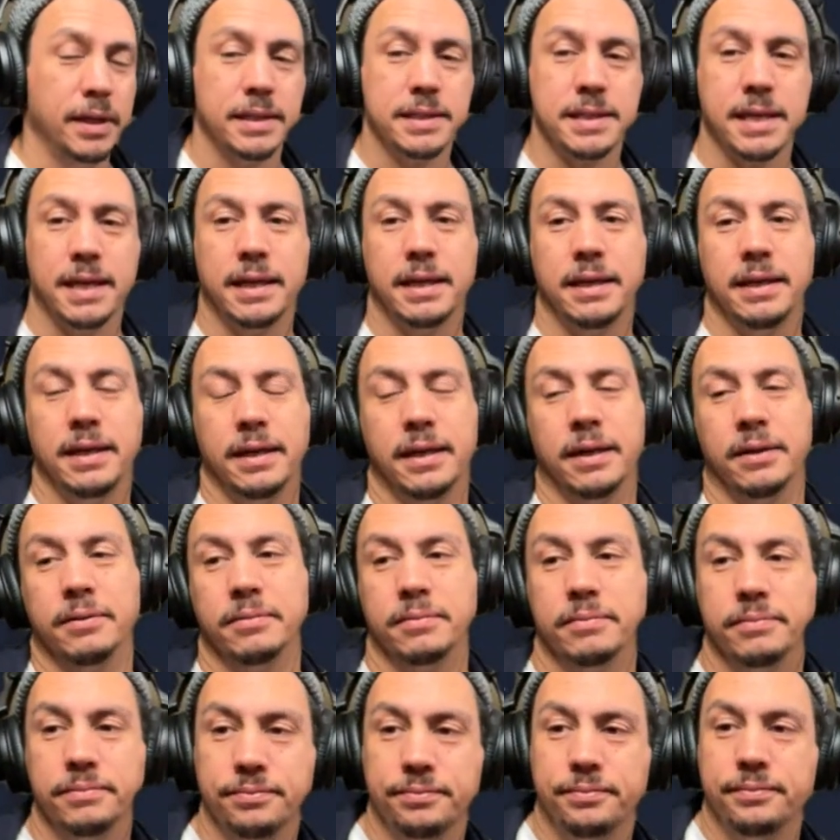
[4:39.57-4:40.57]
it's like,
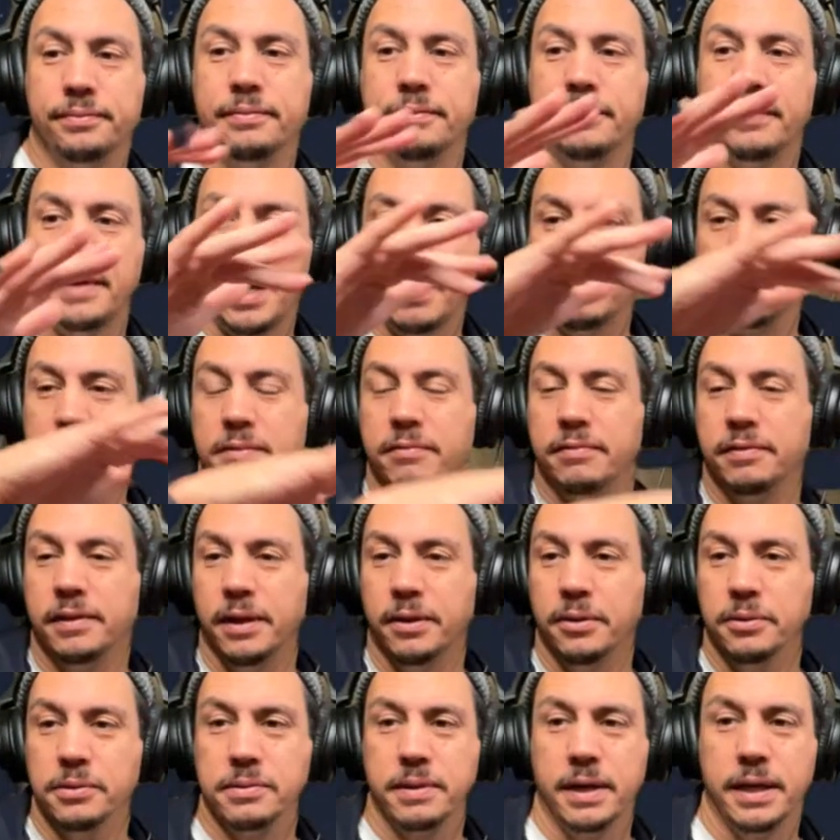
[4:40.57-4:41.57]
ebbs and
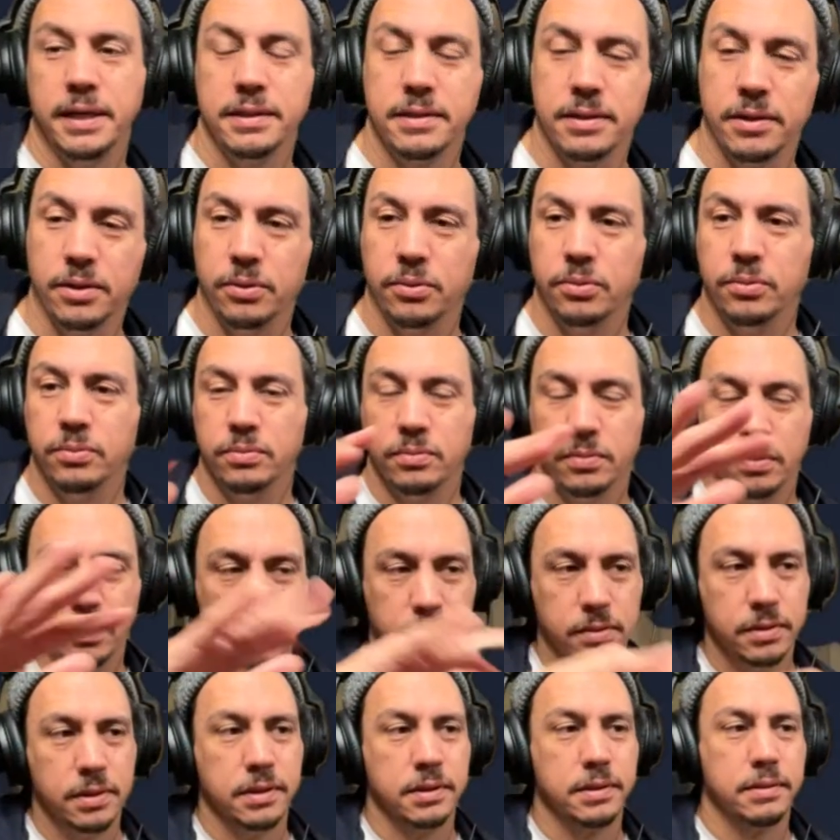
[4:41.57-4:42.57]
flows, right? So
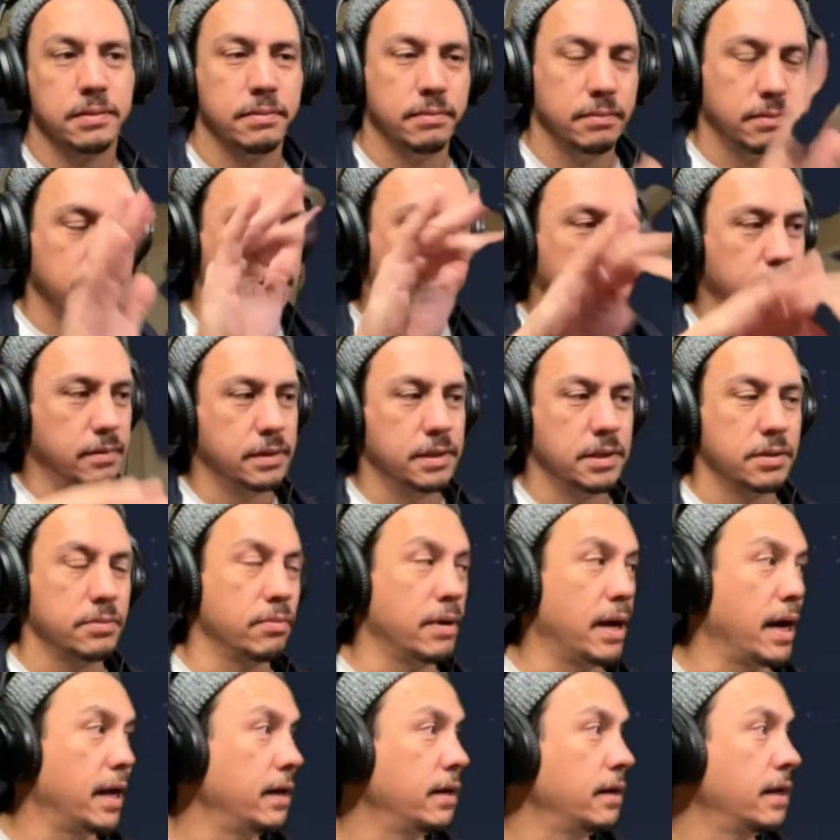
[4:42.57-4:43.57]
we'll just
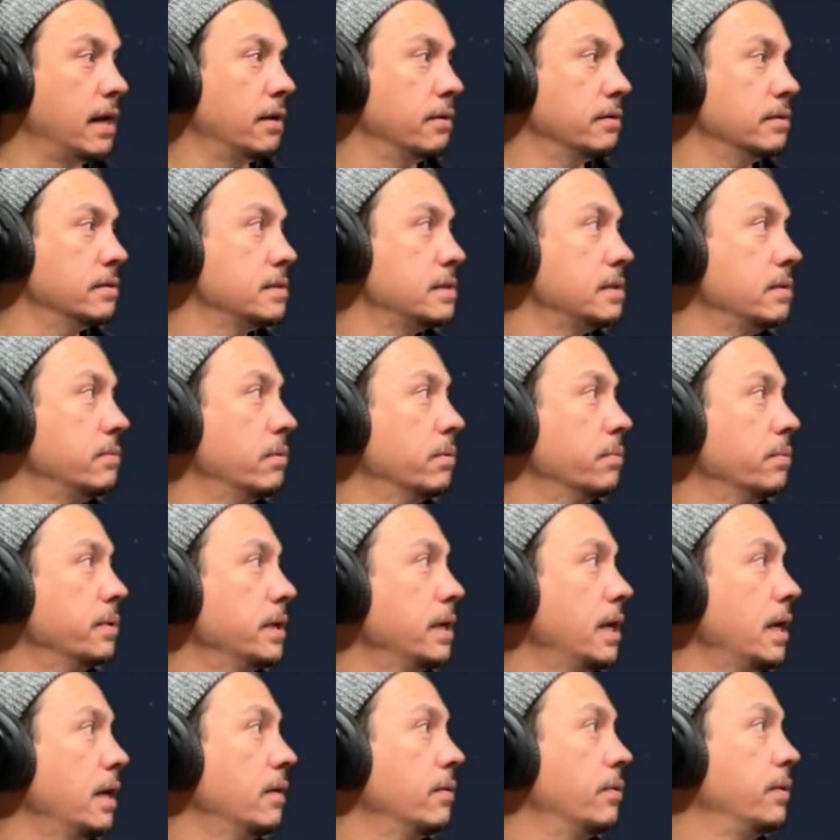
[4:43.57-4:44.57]
ride it out and see what
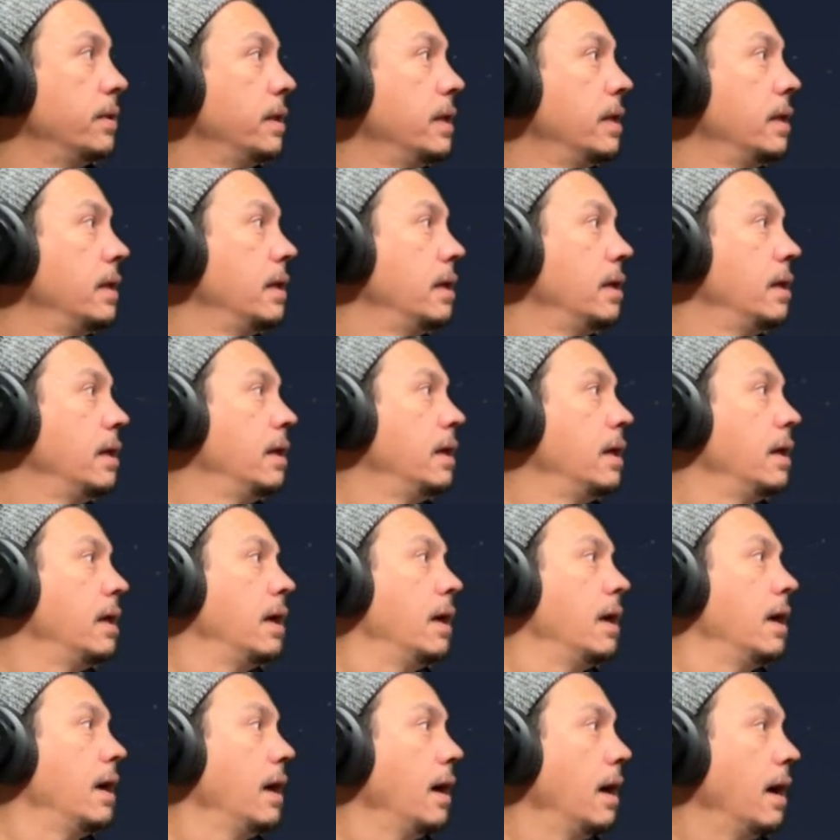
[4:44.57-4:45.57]
we get.
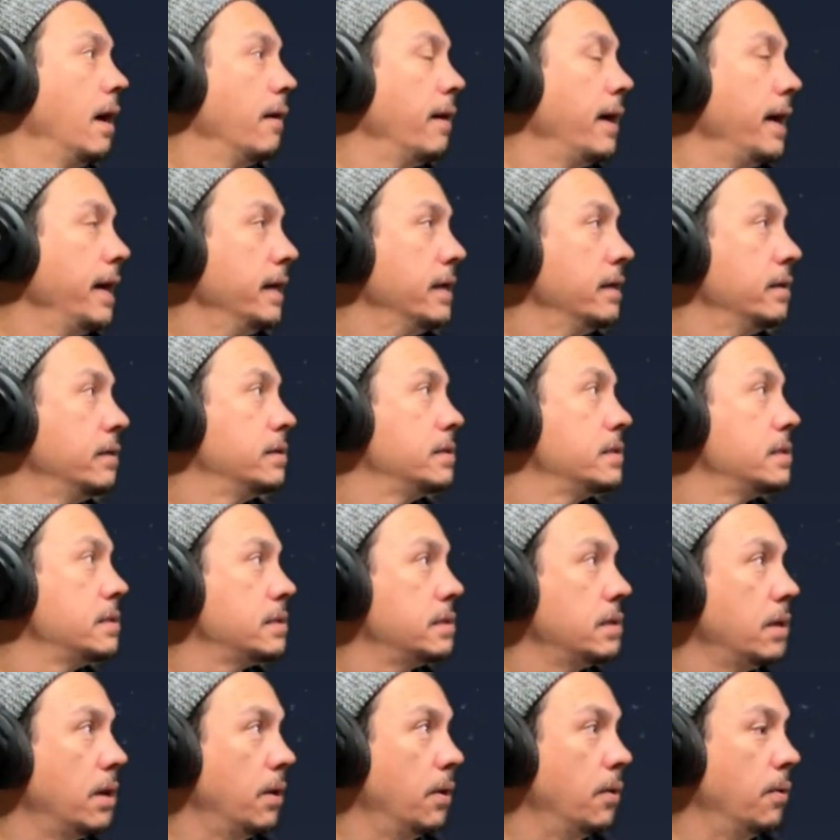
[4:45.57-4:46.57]
All right,
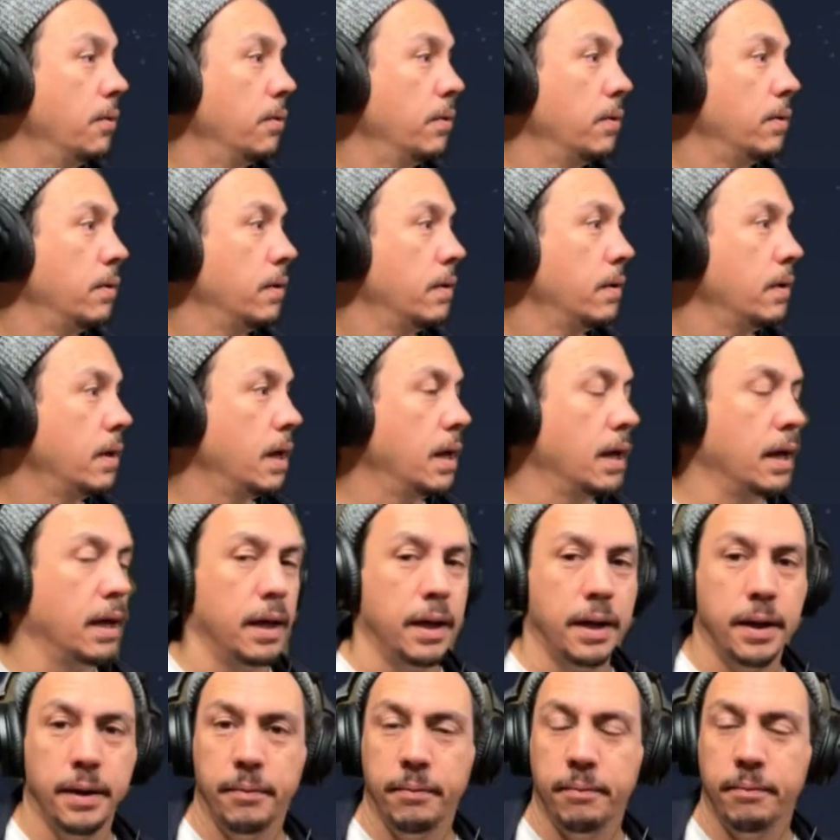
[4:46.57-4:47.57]
so
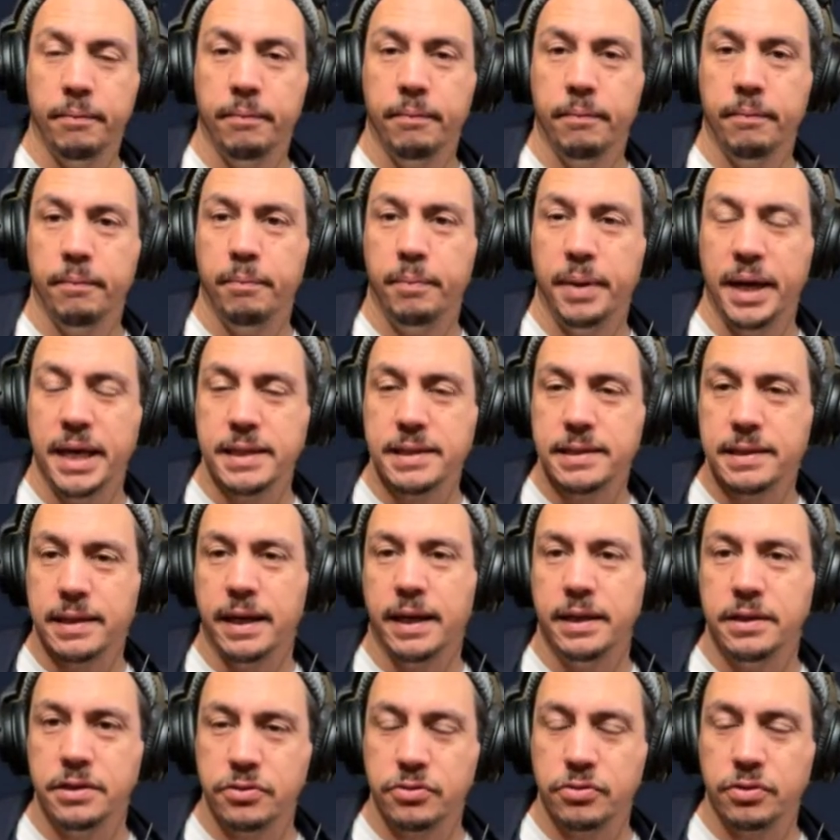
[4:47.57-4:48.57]

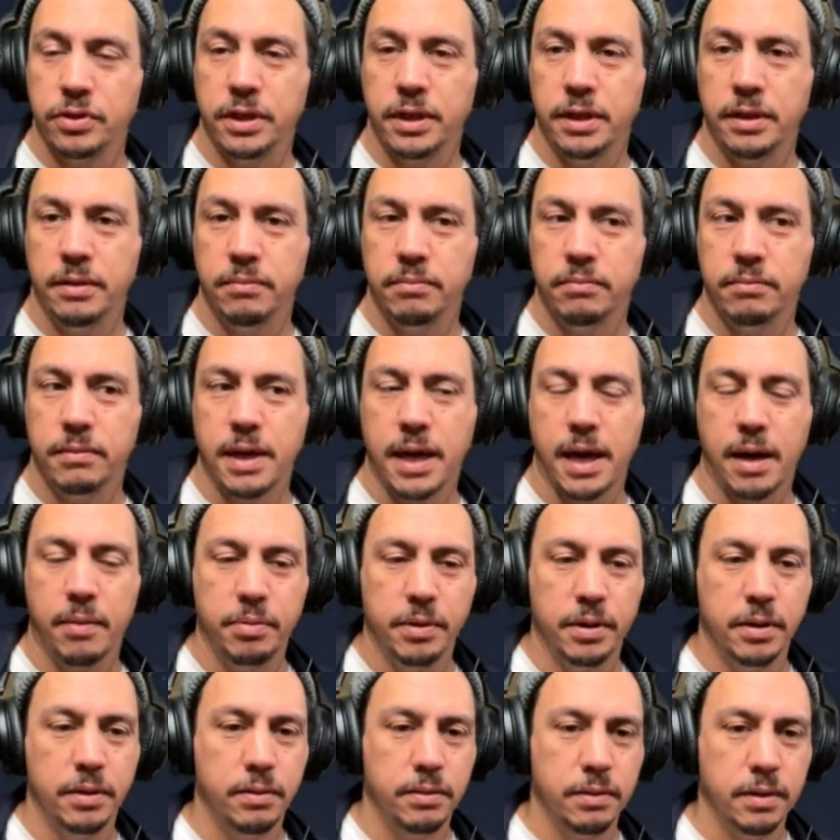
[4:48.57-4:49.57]
baseline stream,
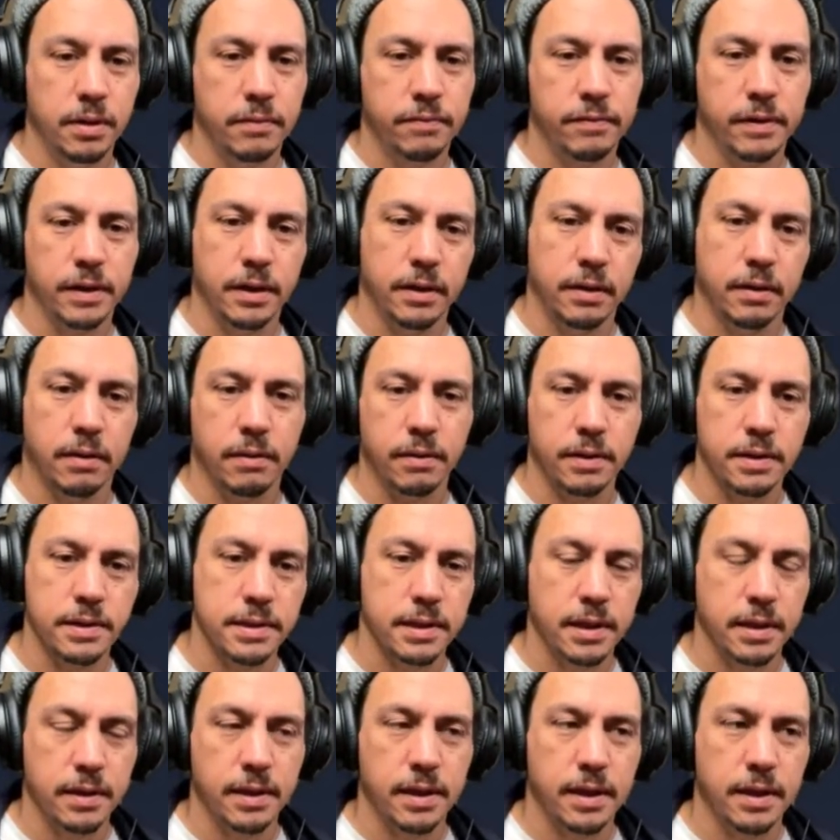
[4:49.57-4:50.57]
Happy New Year, if I didn't already
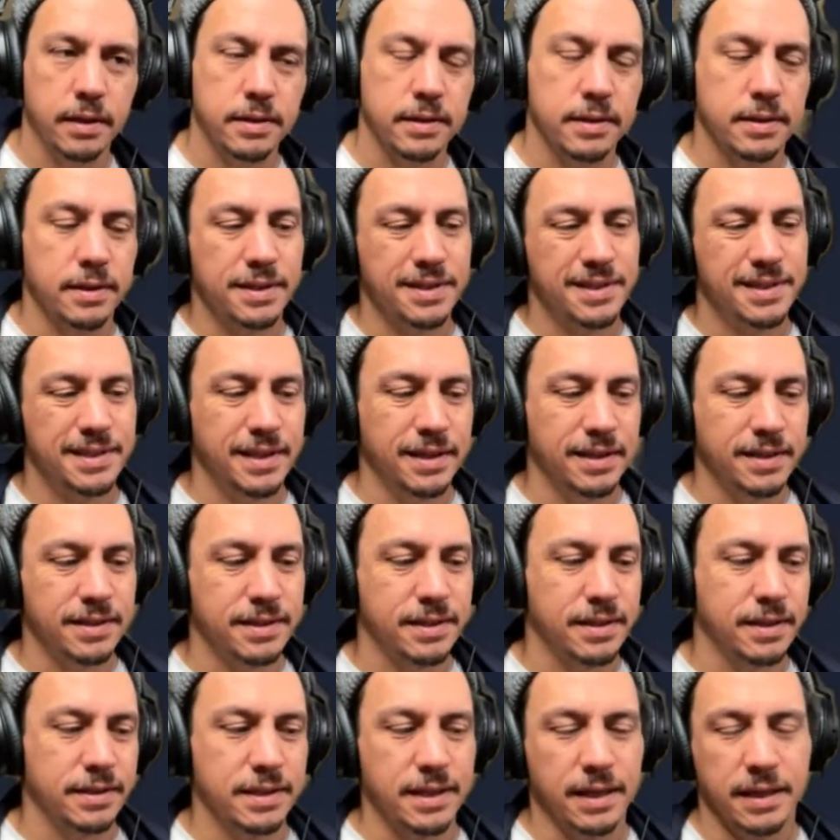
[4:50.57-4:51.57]
say that. It's the
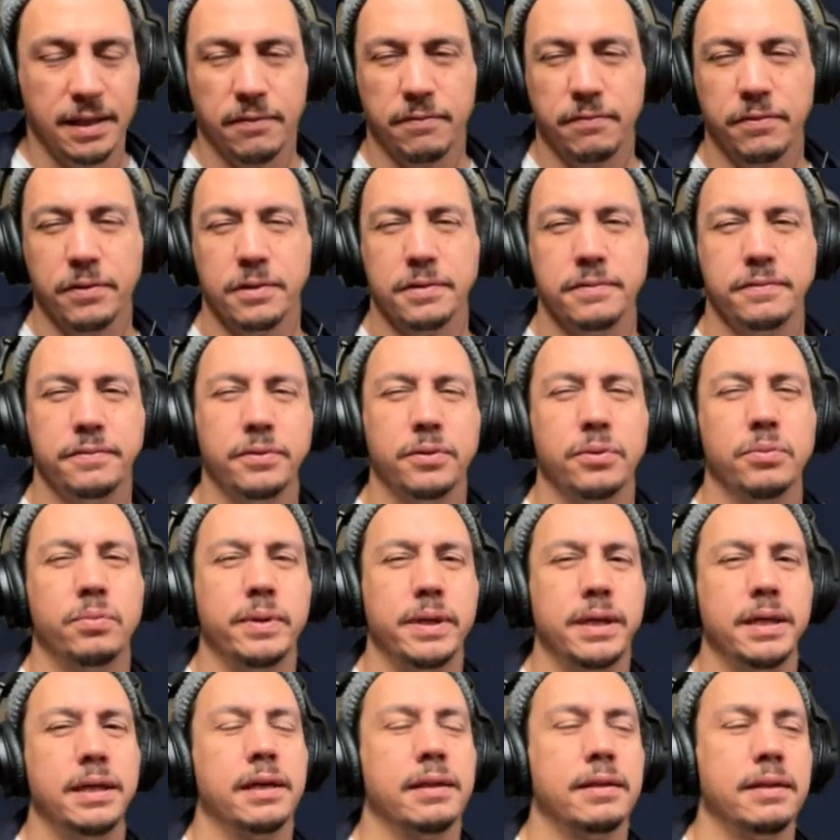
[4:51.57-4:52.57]
6th. It's like the first full
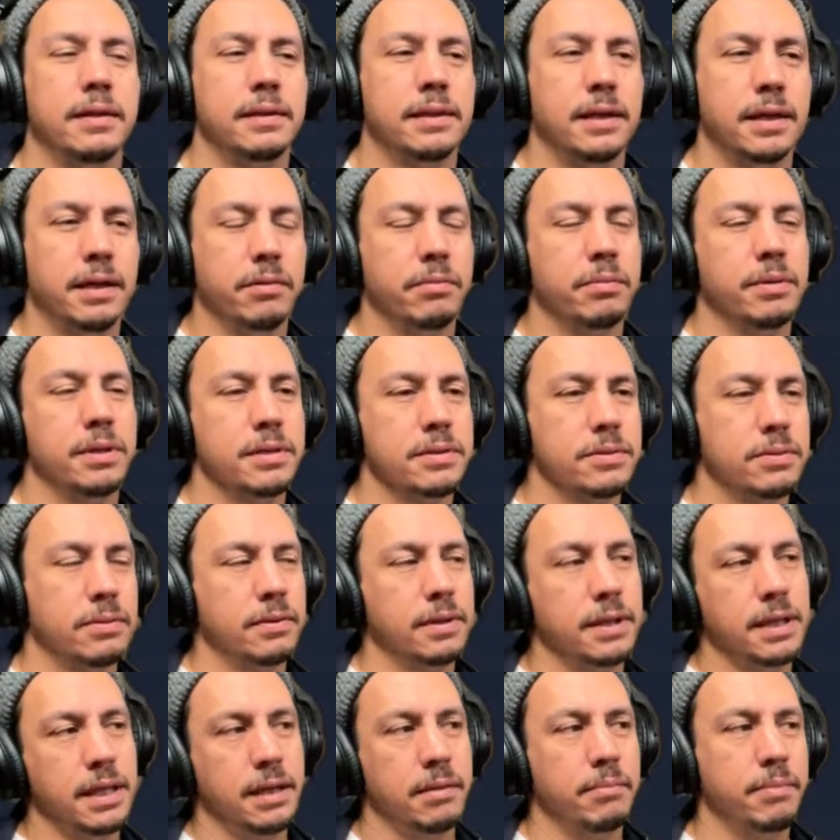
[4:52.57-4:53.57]
week, I think, that everybody's
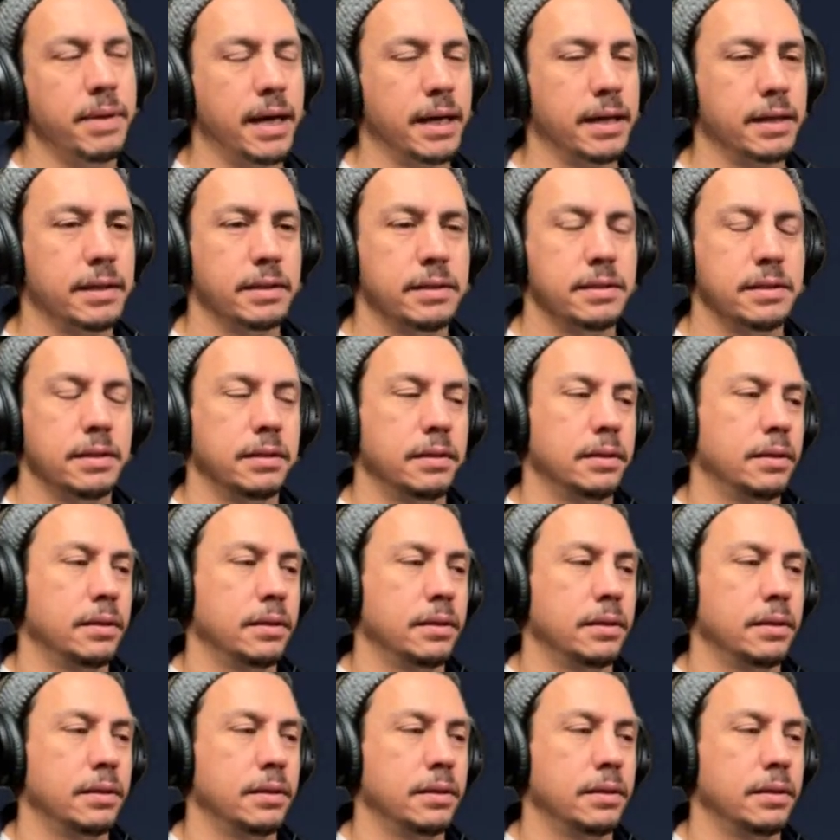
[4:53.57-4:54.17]
sort of getting back